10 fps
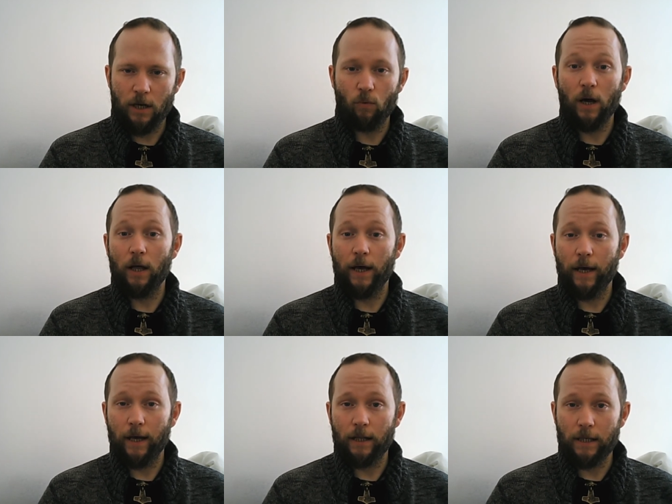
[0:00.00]
well,
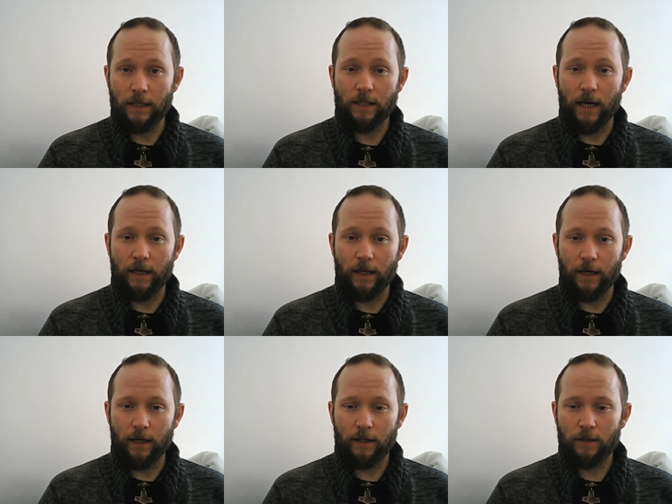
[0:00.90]
hey, at least I
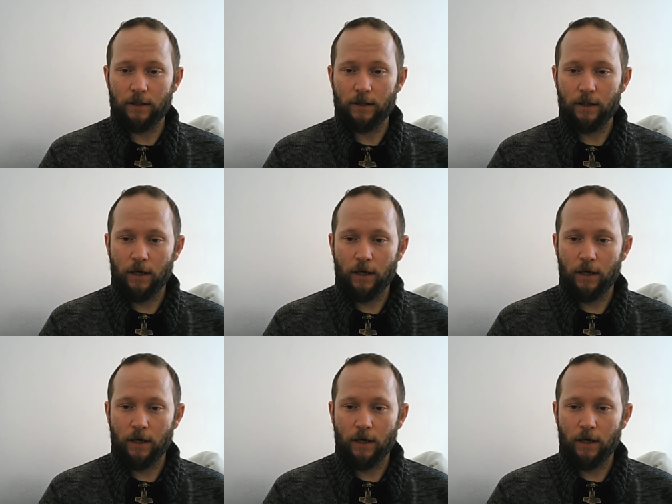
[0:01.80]
didn't